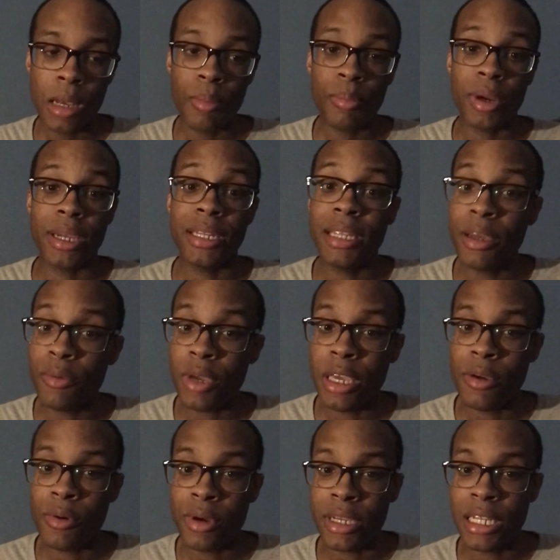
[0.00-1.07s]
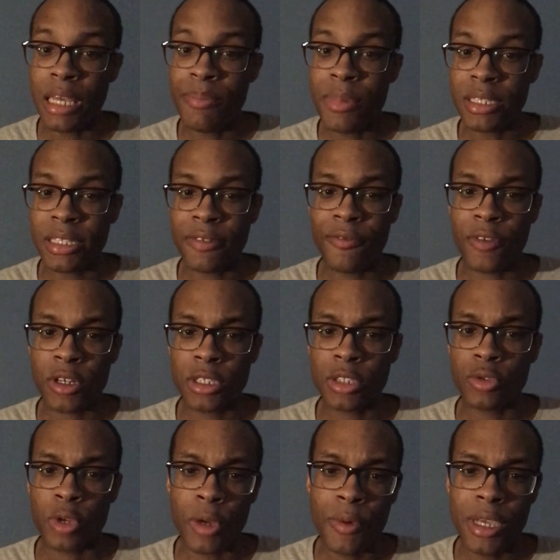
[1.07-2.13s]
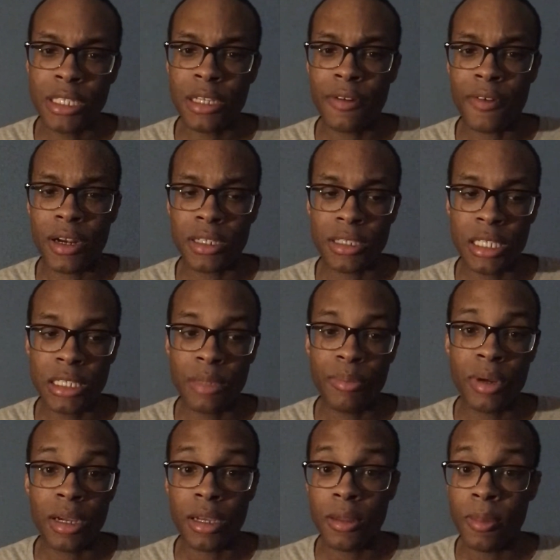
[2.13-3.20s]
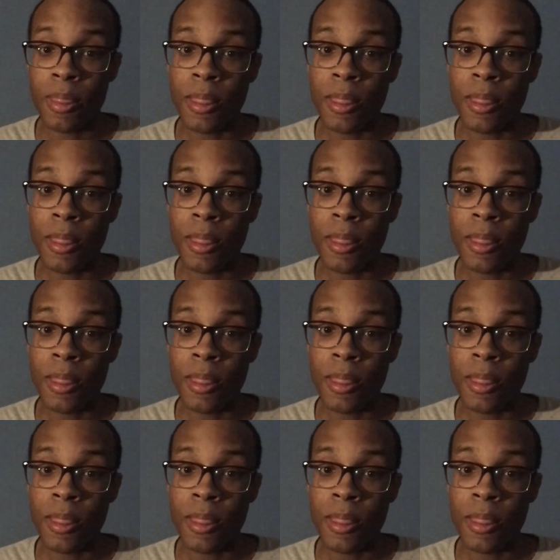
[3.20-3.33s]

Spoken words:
but he did miss the first 3 weeks of our season. But